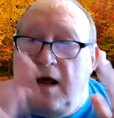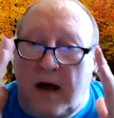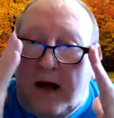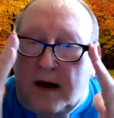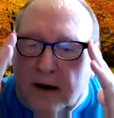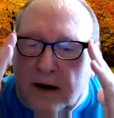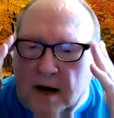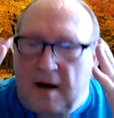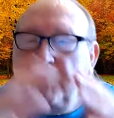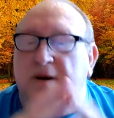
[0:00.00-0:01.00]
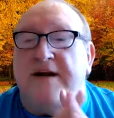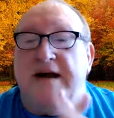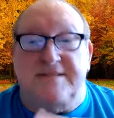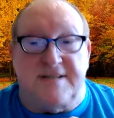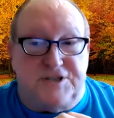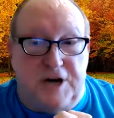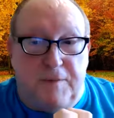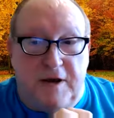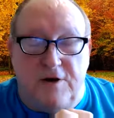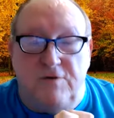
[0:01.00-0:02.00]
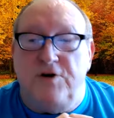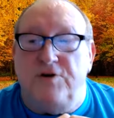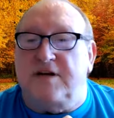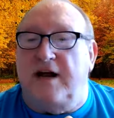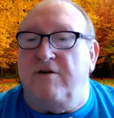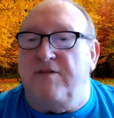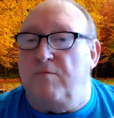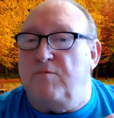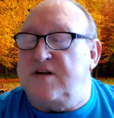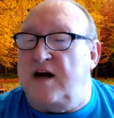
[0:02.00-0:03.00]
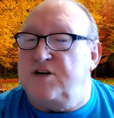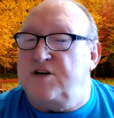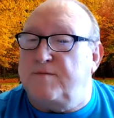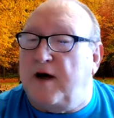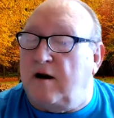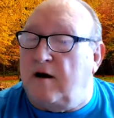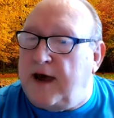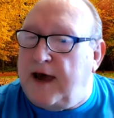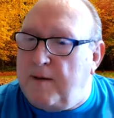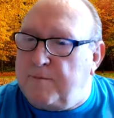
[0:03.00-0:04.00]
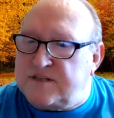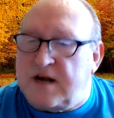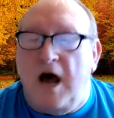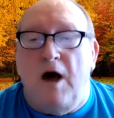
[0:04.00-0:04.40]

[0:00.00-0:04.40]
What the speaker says: And but yes, the GPU newsletter then was not just about on campus,